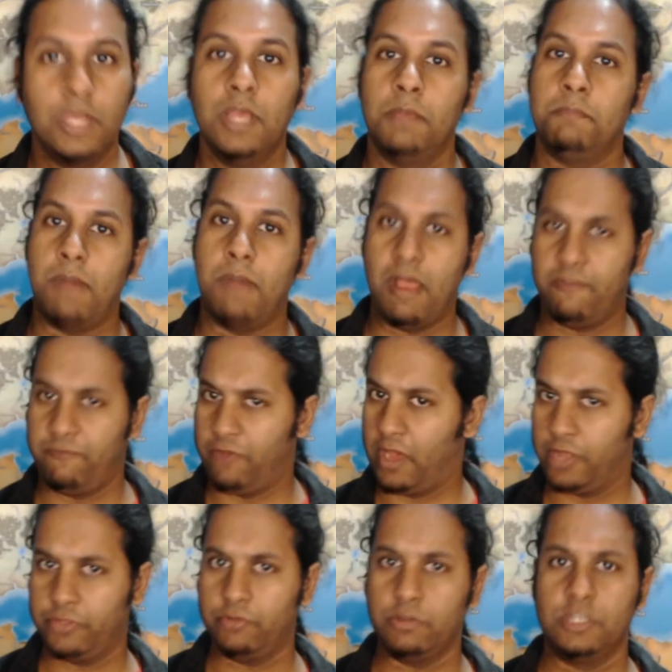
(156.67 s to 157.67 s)
My
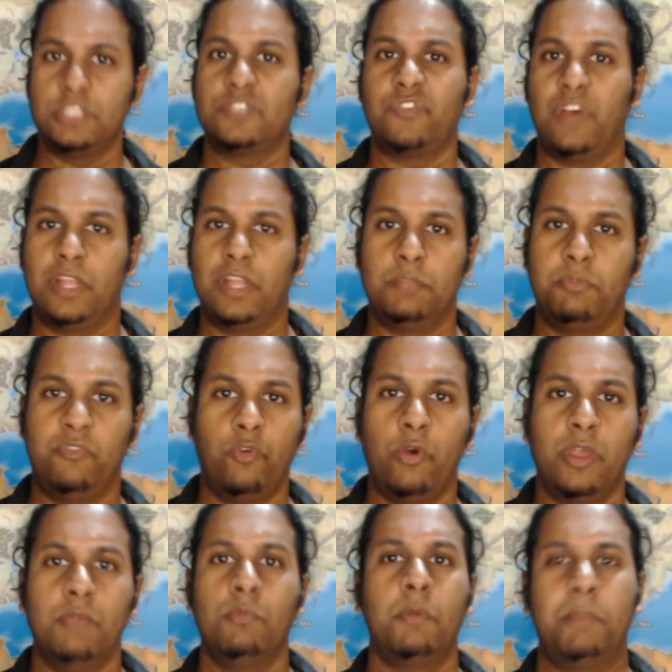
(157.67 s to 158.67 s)
father and his father before
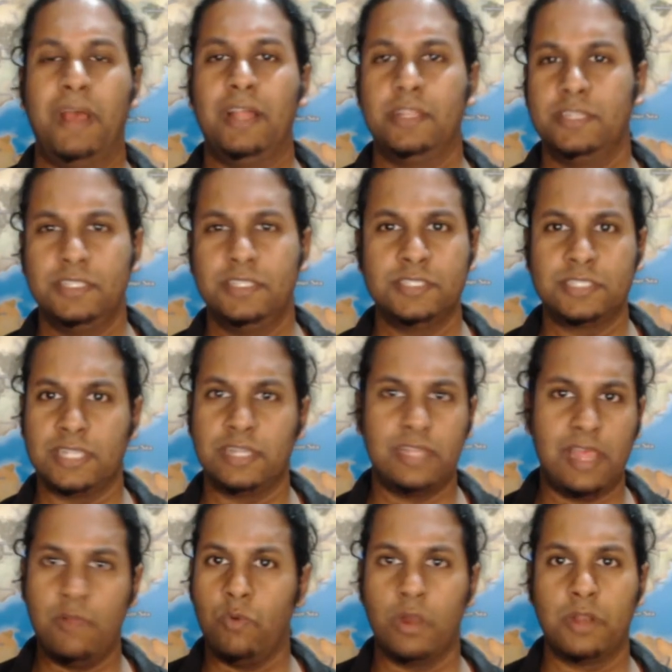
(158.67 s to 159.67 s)
him were Paladins, and
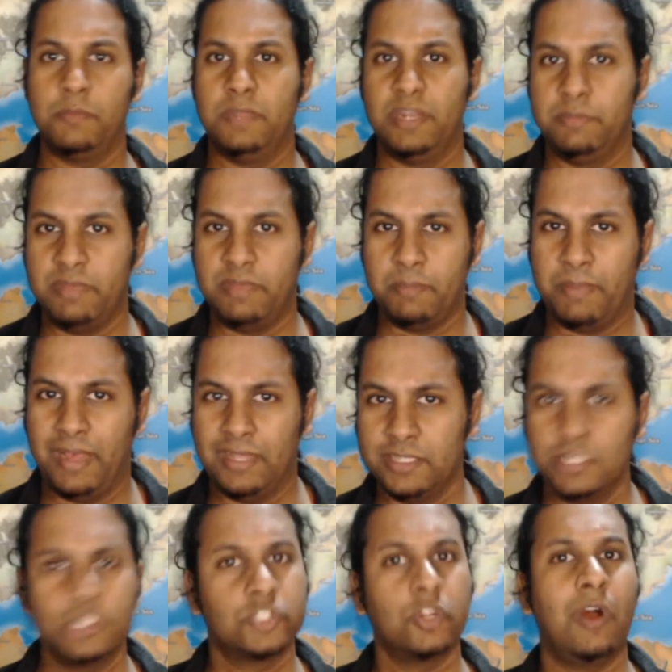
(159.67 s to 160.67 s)
they wanted me to be a
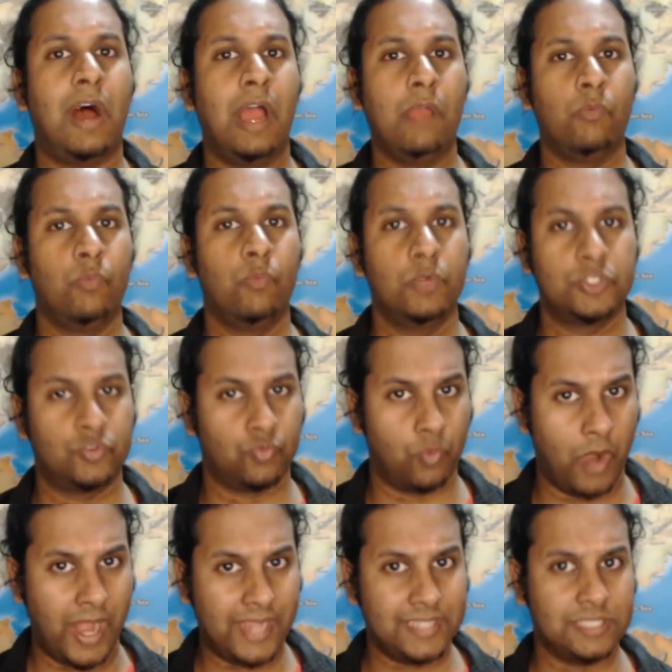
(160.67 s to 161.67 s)
Paladin, so I was
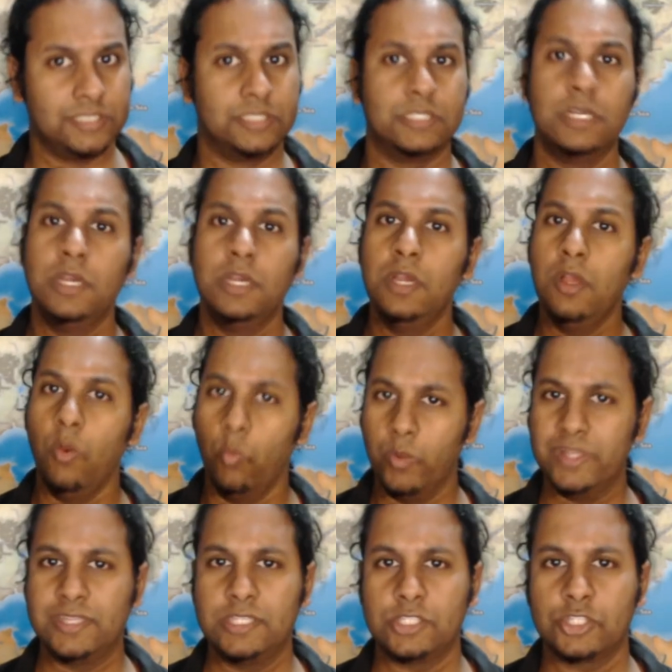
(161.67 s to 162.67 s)
raised
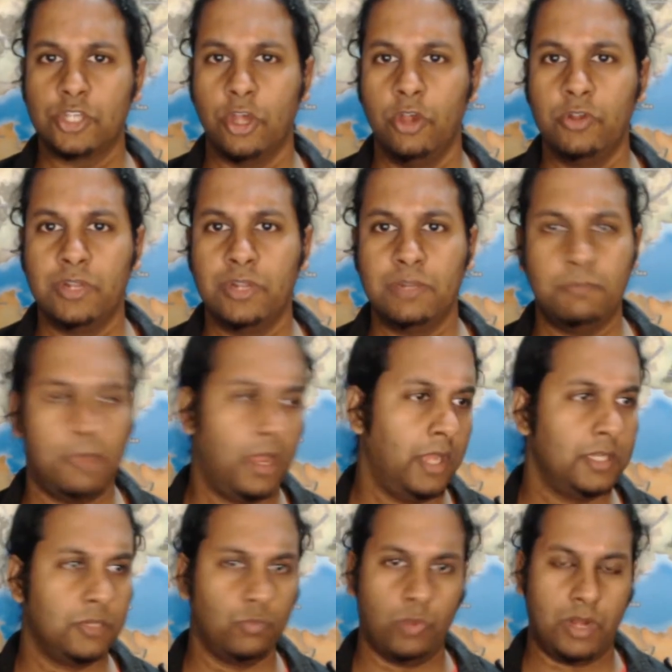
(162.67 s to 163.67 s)
with this code in
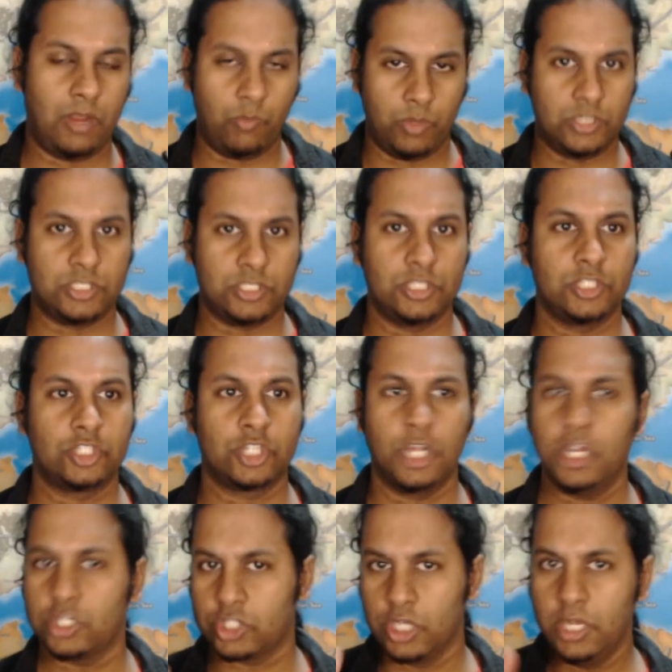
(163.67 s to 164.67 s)
mind, and when I went to the
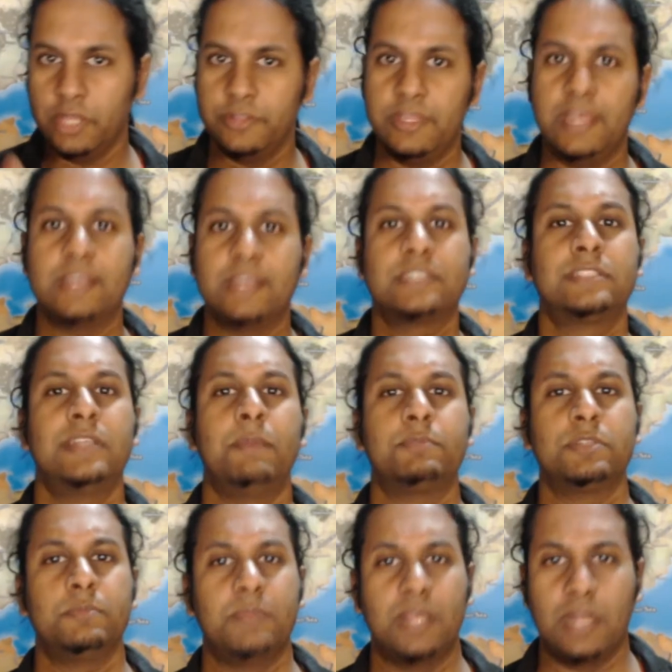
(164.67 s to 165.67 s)
church, they
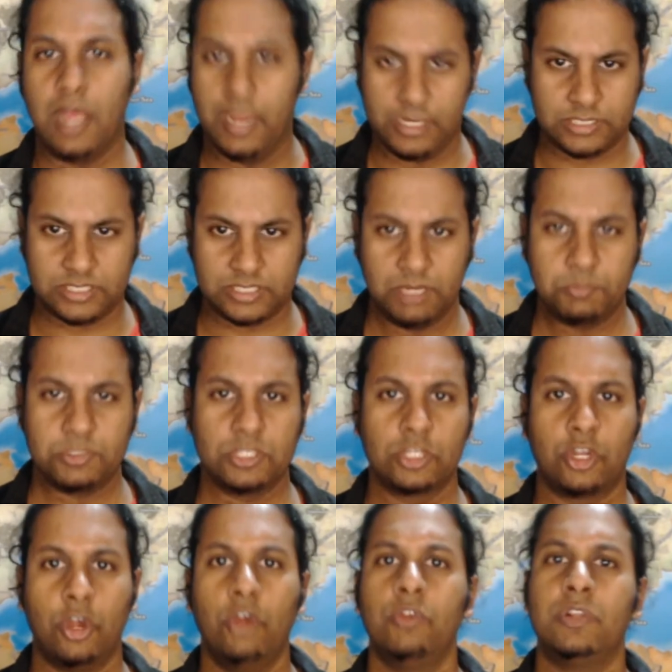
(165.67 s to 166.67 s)
accepted me, and I accepted the
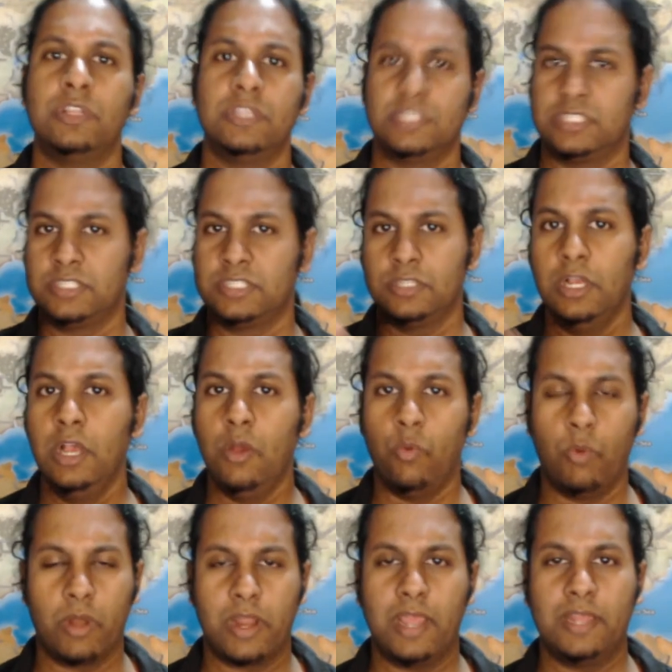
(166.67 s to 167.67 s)
code, and this is
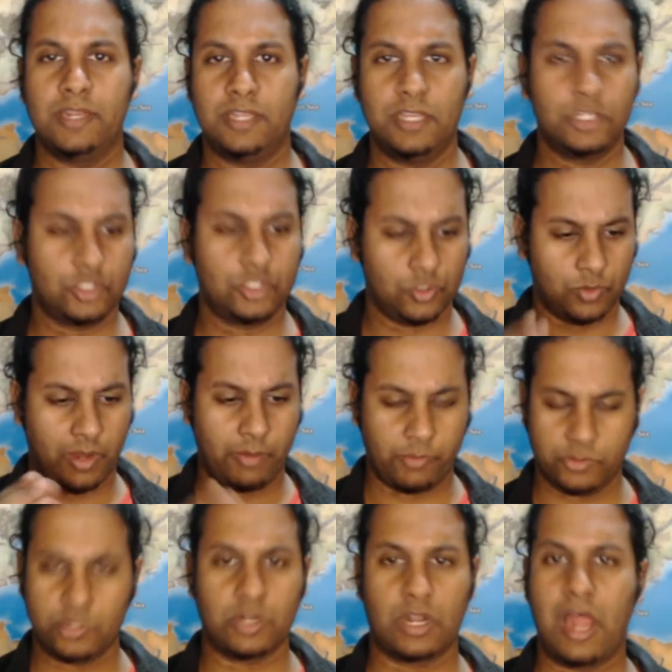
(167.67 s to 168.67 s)
what I adhere to. I will
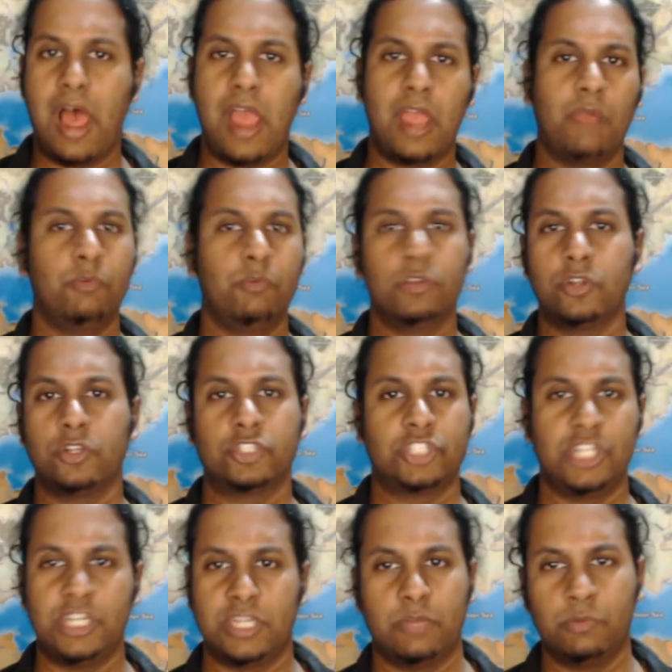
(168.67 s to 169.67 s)
not lie, I will not
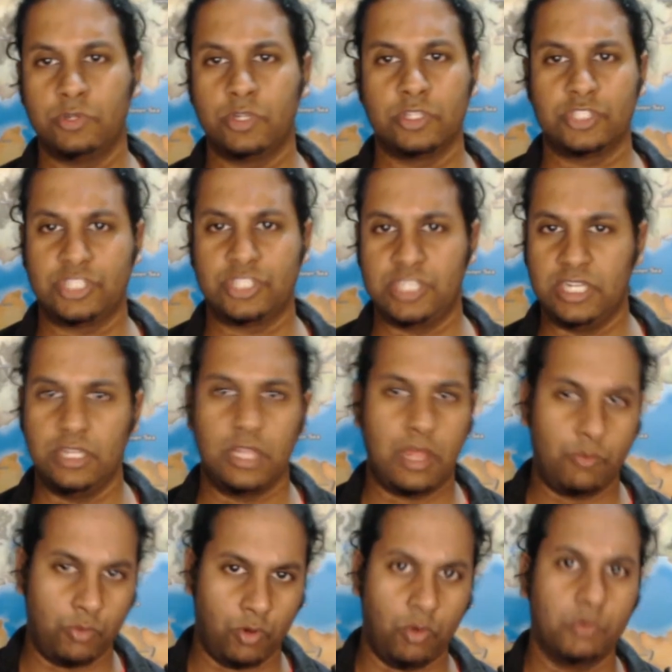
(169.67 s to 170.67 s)
cheat, I will not steal, I
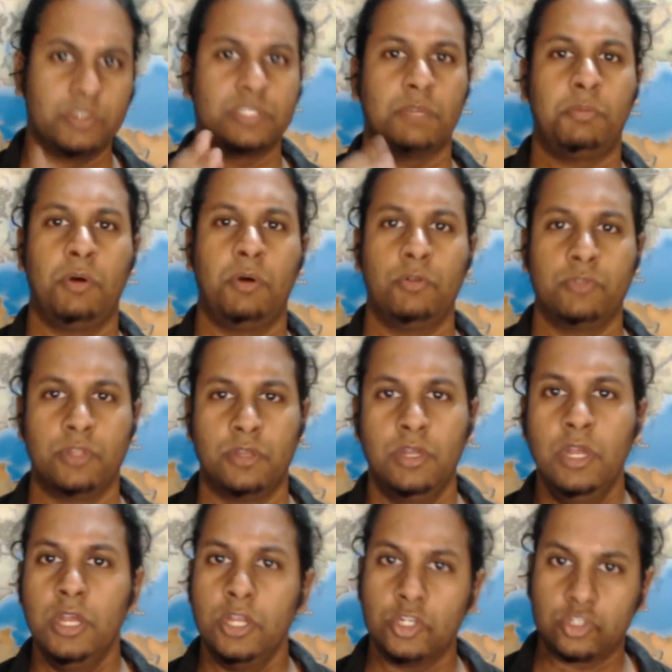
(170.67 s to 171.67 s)
will always uphold the
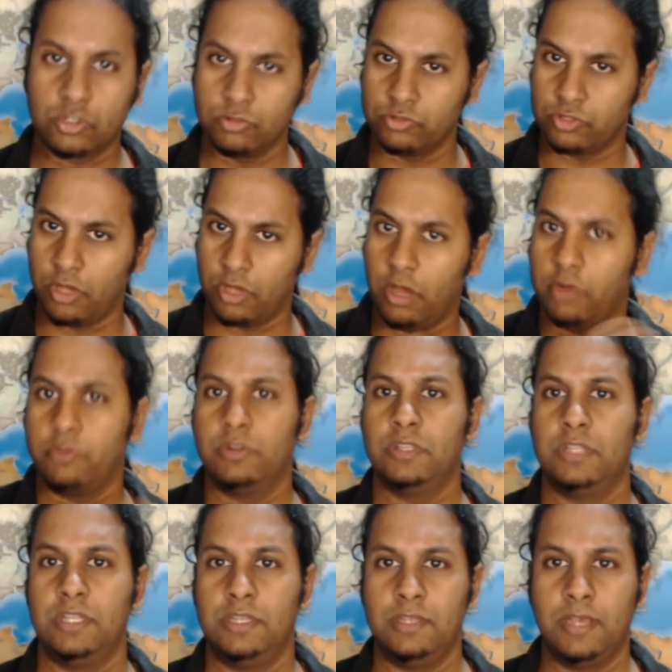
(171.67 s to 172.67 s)
truth, honor, and
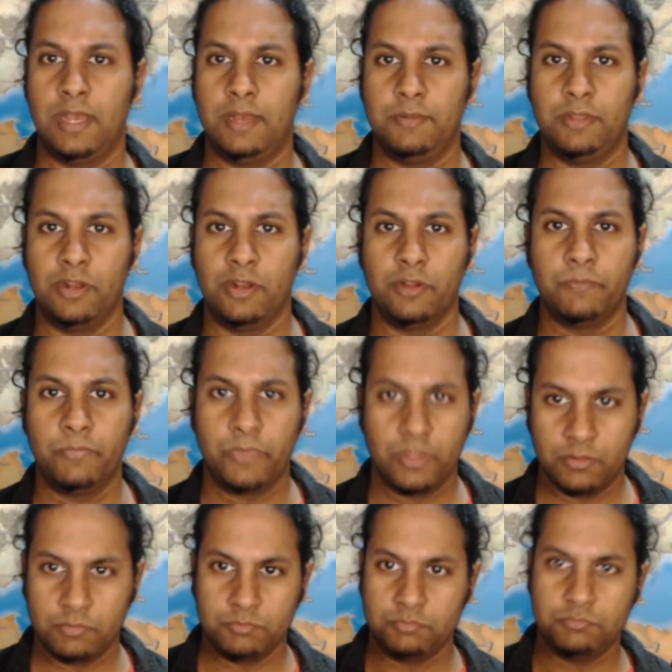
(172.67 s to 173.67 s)
the,
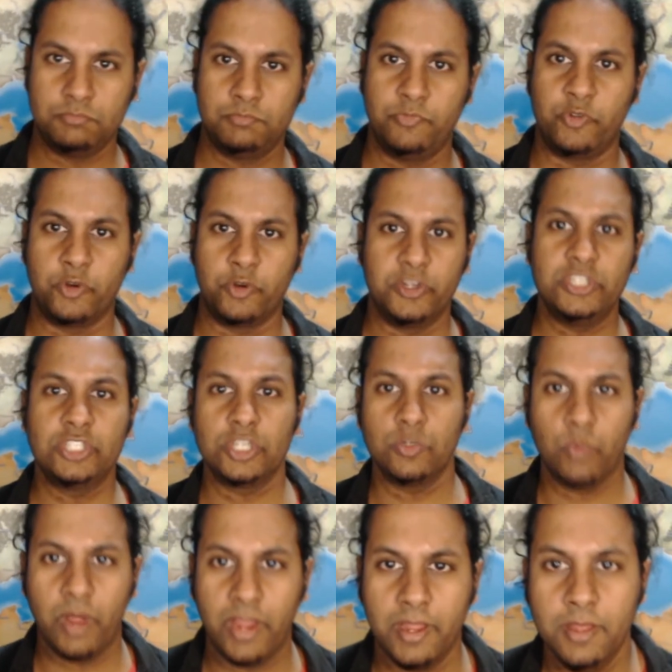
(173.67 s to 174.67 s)
Parisian
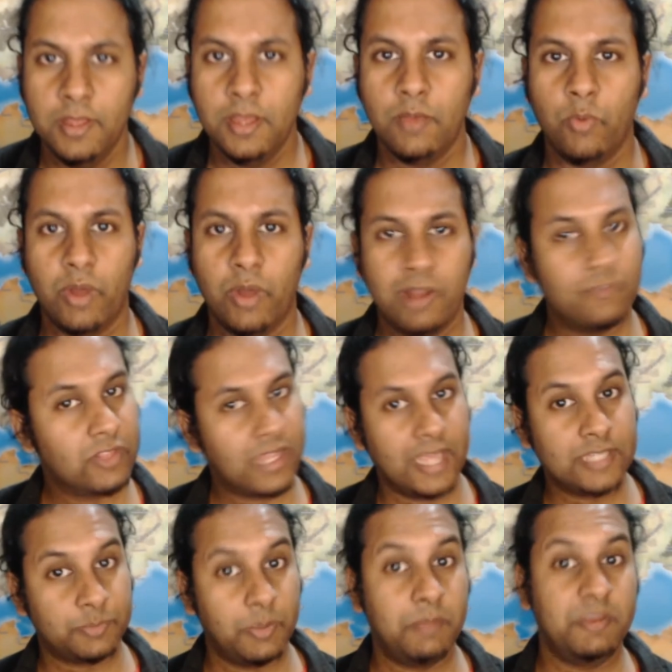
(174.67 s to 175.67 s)
way. Whatever the
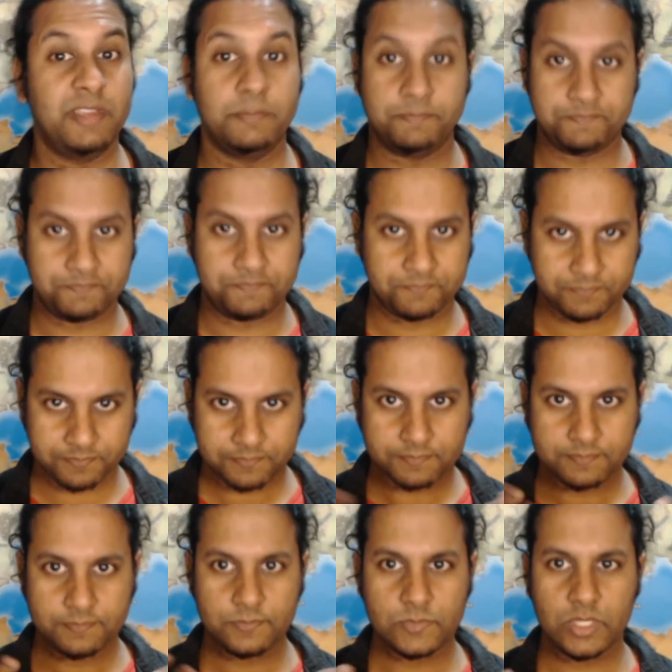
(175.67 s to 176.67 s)
case may be,
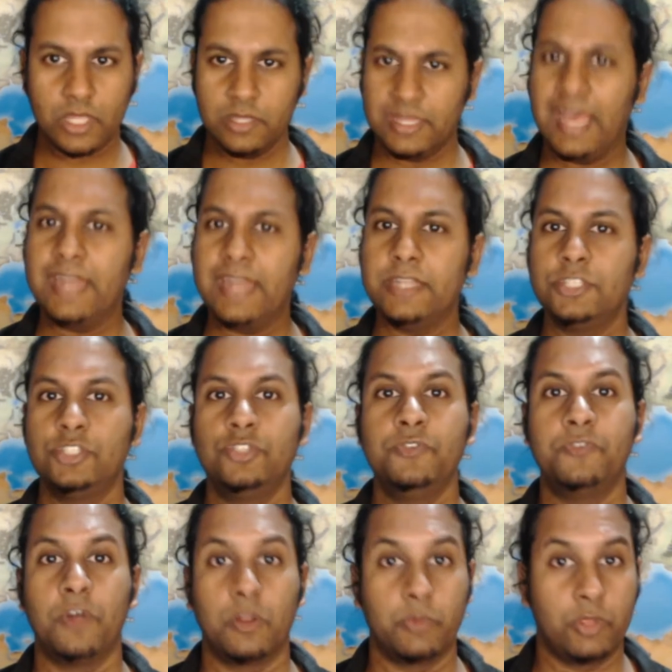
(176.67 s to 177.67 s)
that is you
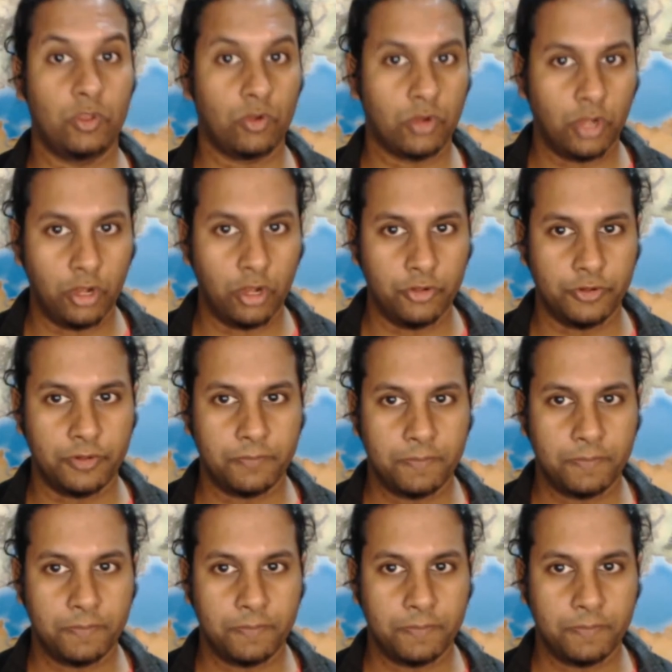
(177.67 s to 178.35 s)
following your code.